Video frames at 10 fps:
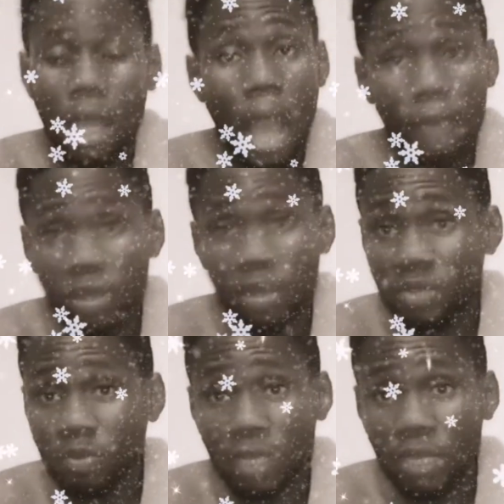I'm not
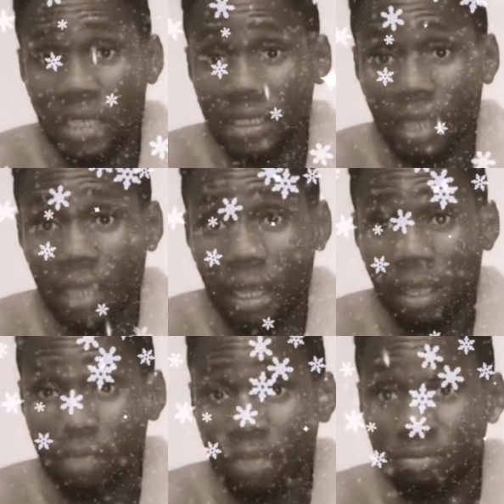a tennis star
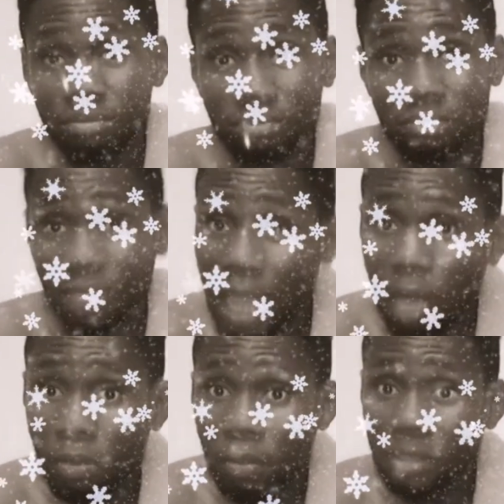
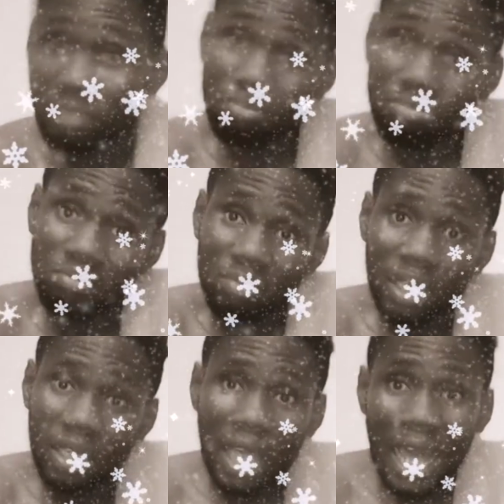now, but
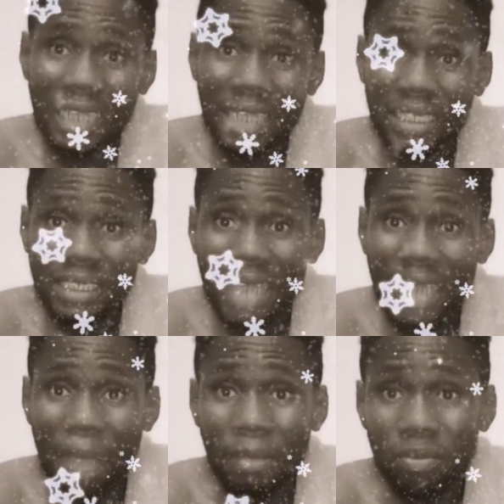at least
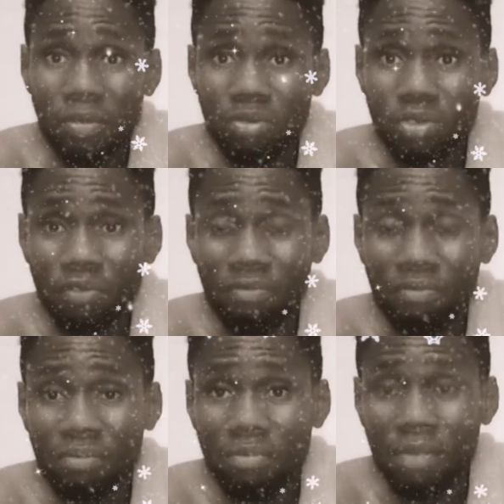I'm able to.
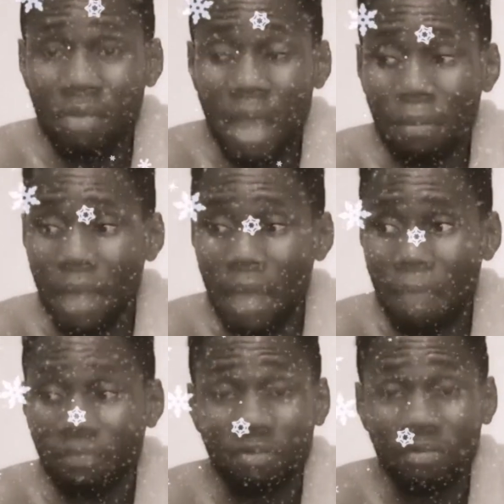
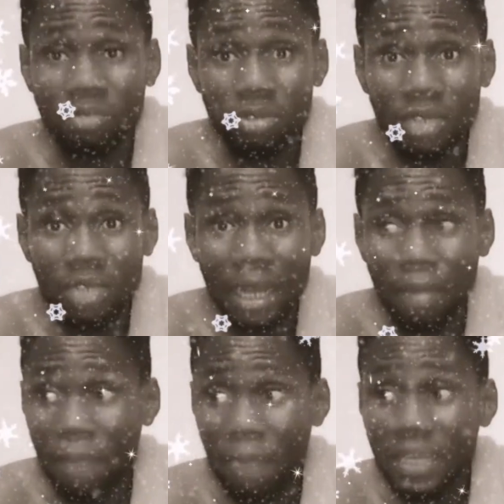I'm good, and I'm
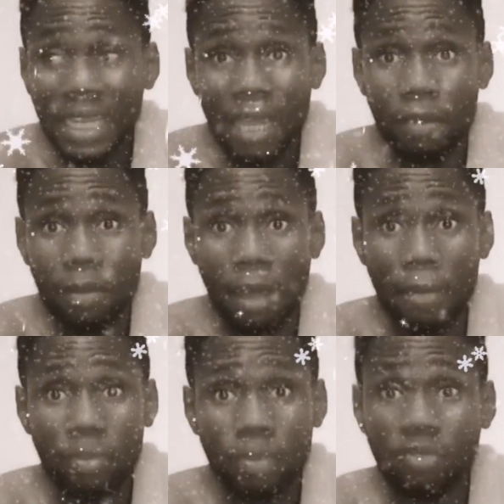happy that I'm
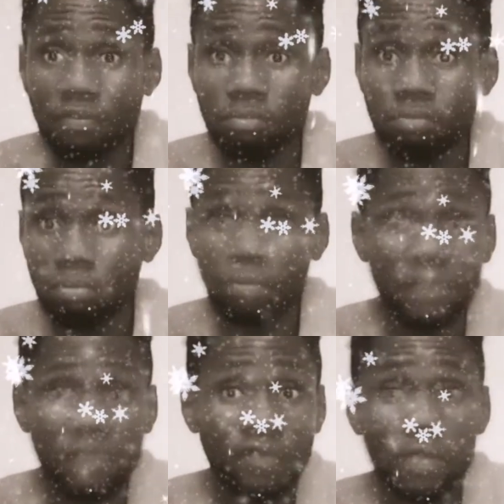able to be
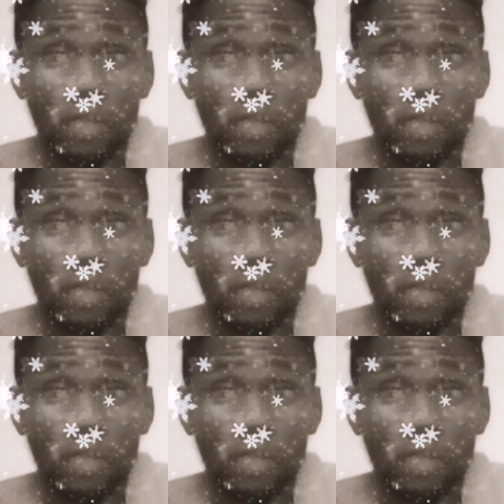involved